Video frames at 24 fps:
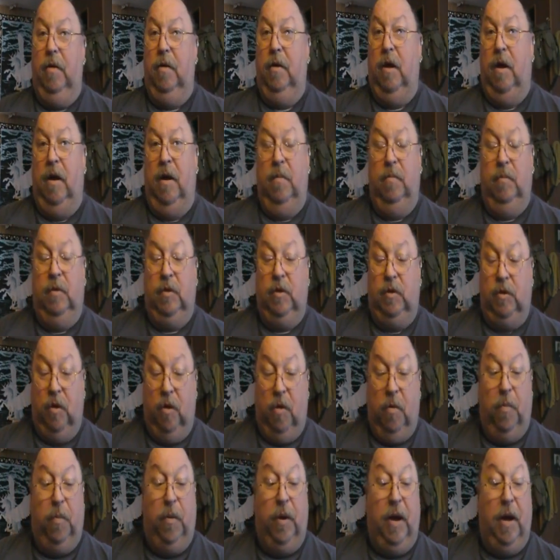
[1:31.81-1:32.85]
I am
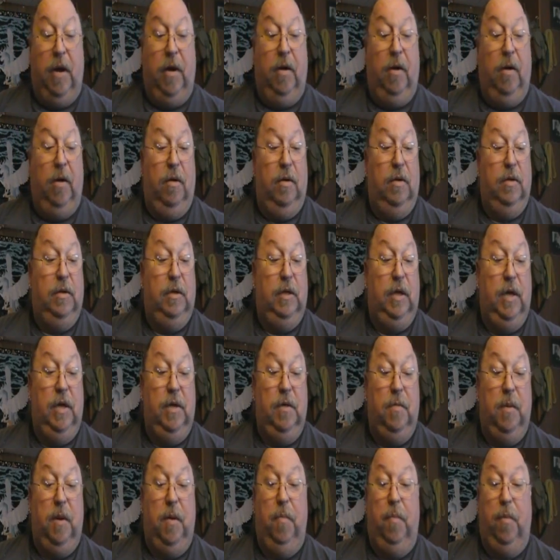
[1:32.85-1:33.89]
so proud of her. She
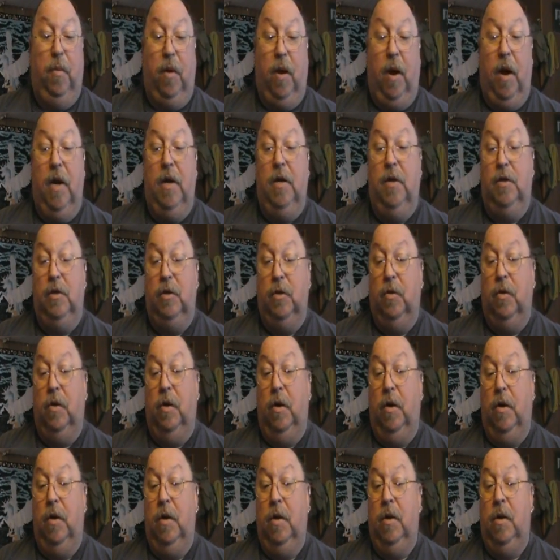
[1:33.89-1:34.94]
is my pride and
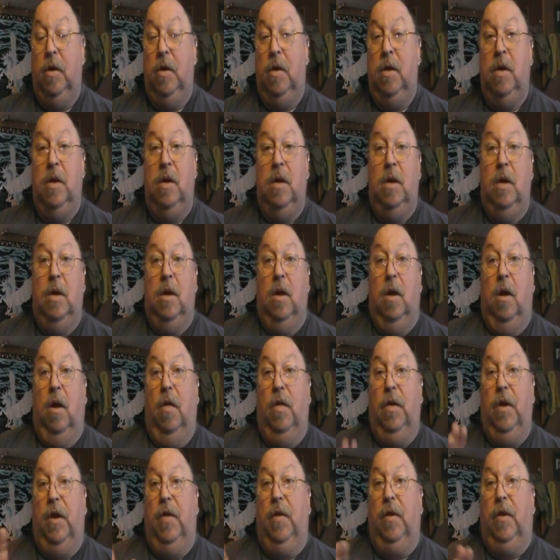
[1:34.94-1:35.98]
joy.
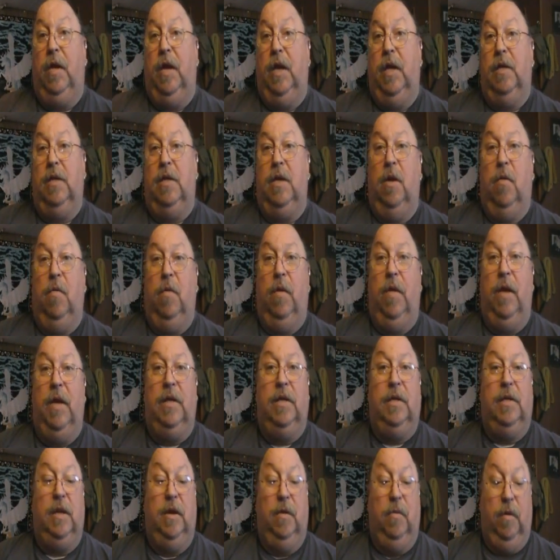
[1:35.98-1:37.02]
All the other kids know where they
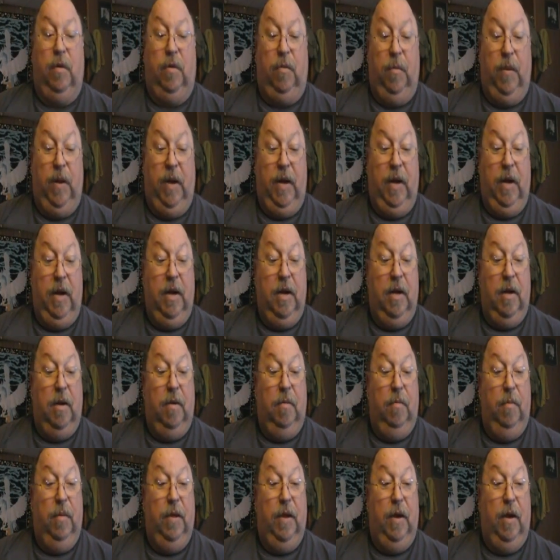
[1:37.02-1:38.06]
sit with me.
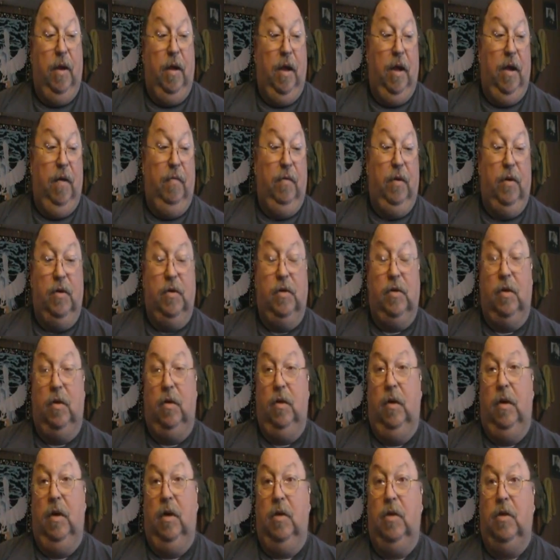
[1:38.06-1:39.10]
They all have their
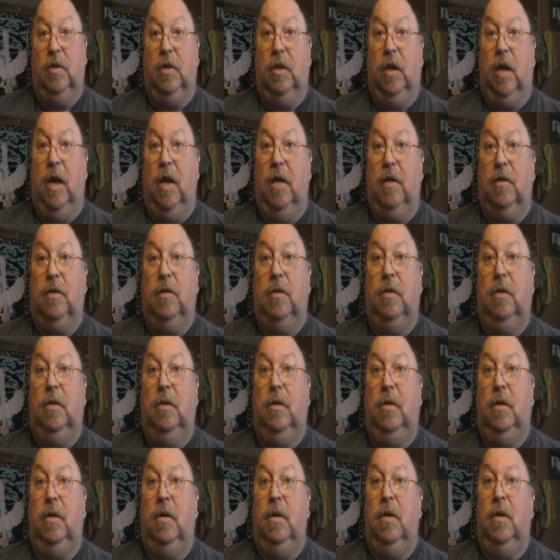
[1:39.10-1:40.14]
certain little slots
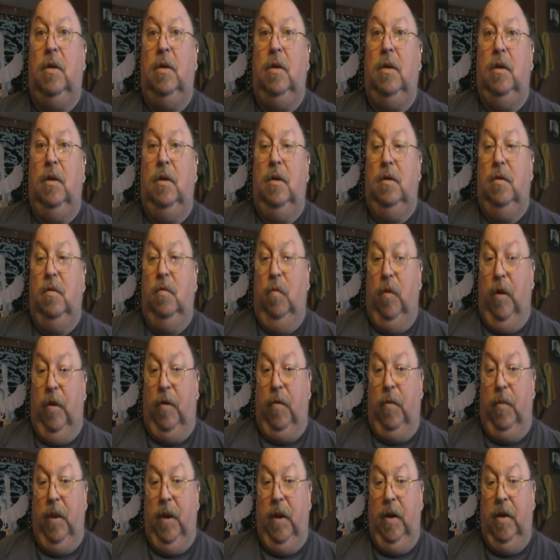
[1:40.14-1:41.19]

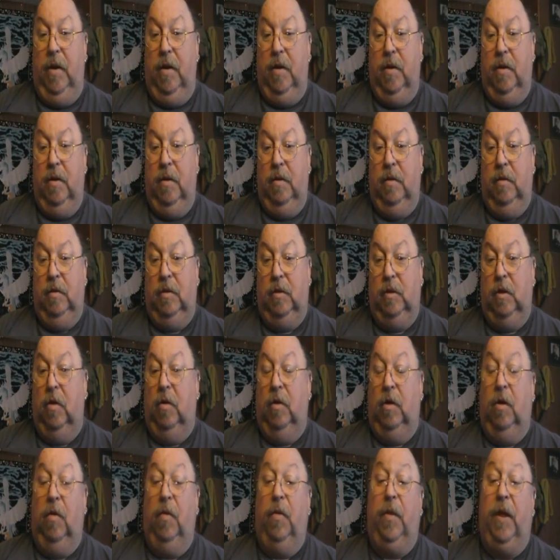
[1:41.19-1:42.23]
with me, so
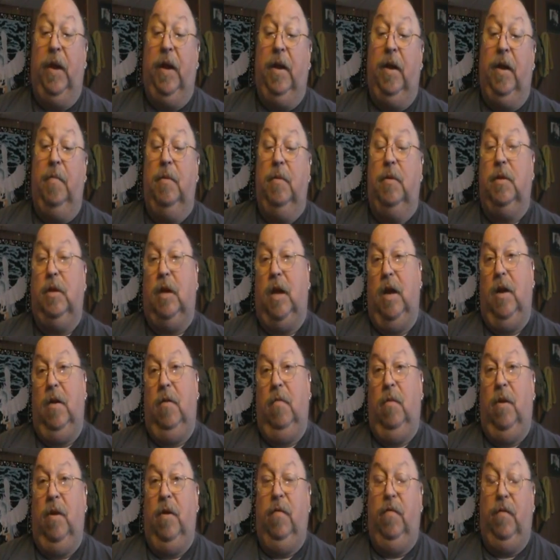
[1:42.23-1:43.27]
don't think I'm
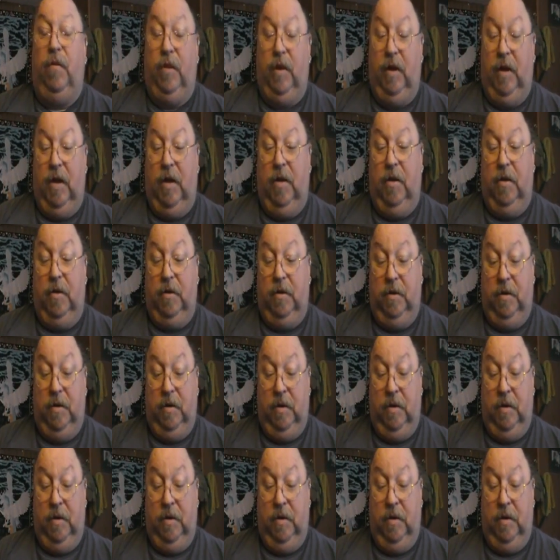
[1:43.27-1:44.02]
slighting one for the other.